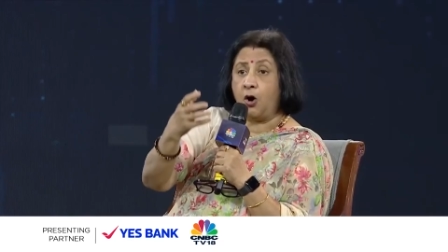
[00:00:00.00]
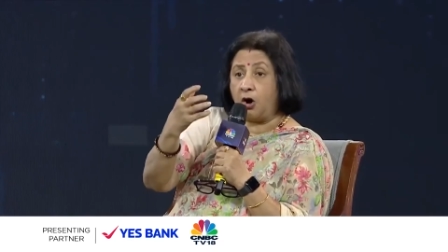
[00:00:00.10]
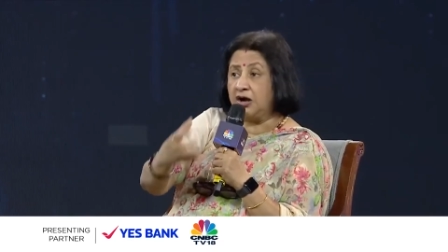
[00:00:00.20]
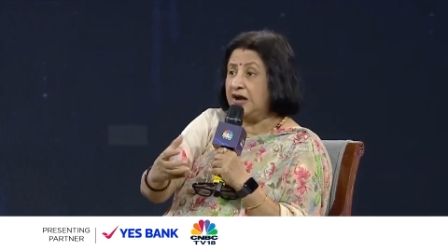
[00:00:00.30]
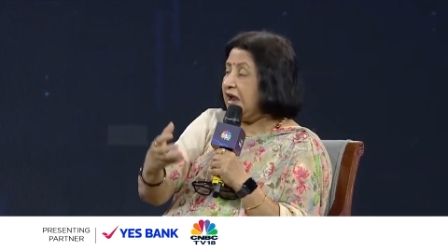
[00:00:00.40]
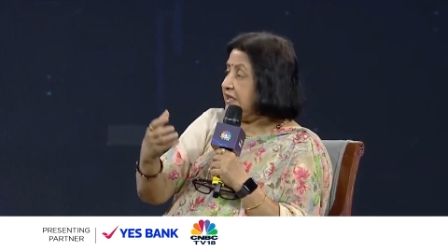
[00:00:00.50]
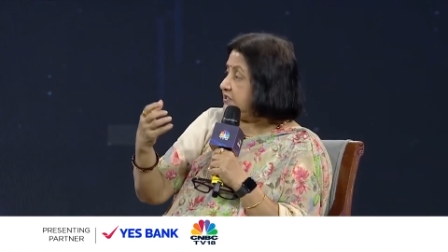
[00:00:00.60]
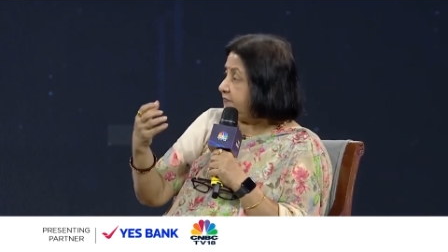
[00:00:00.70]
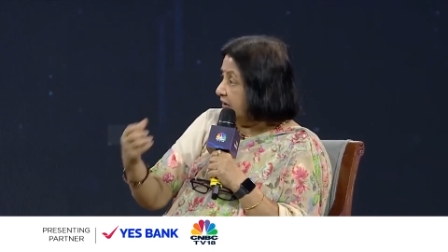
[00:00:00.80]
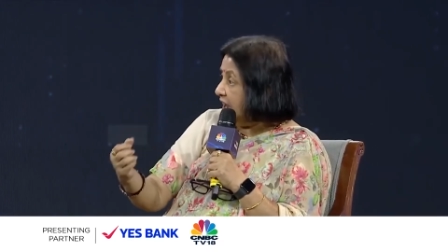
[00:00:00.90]

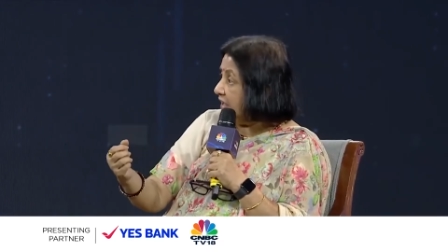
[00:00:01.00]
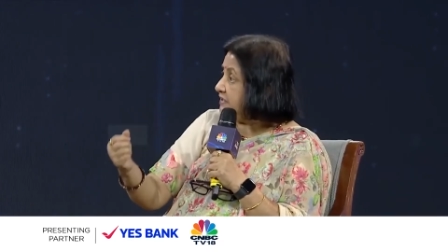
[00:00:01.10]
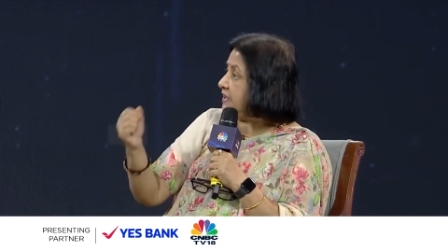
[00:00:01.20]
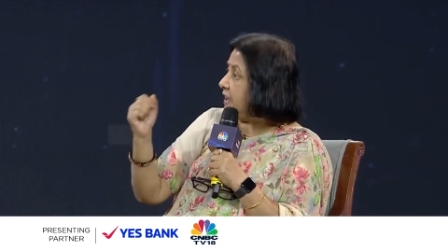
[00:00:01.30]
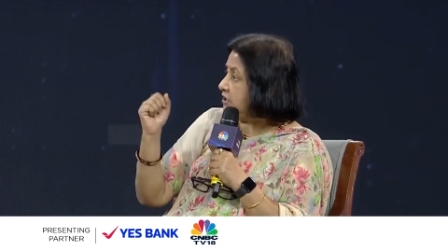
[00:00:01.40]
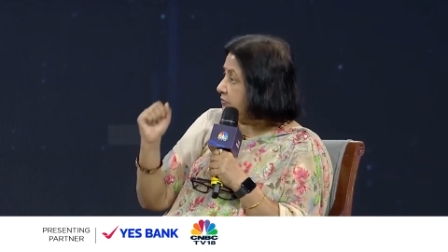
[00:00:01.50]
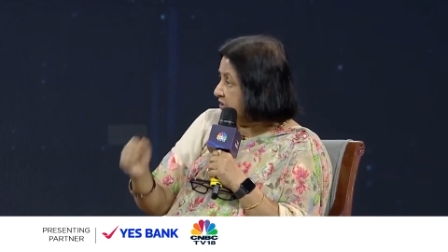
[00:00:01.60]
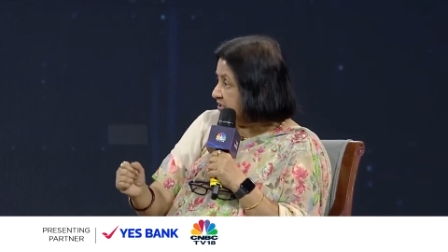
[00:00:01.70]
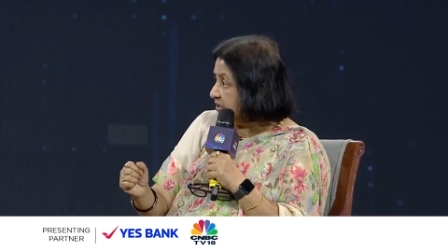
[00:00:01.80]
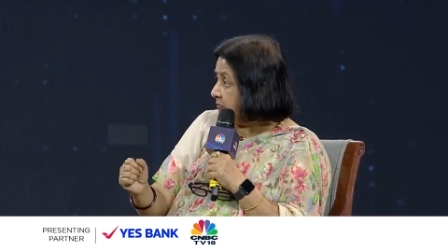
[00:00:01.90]
organized finance at a
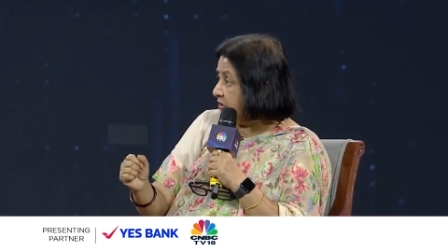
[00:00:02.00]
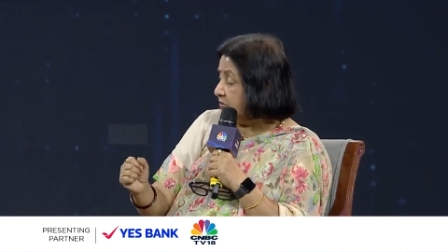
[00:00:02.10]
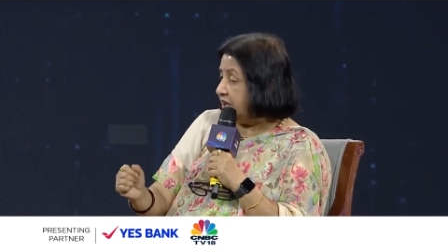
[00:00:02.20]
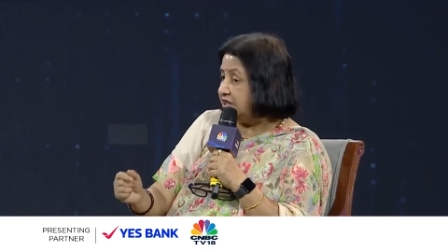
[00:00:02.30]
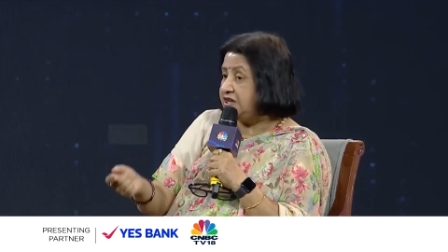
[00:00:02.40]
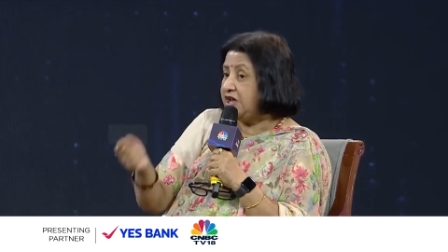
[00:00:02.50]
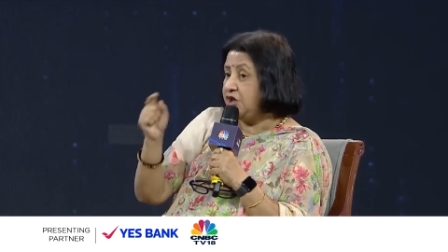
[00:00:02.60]
reasonable rate.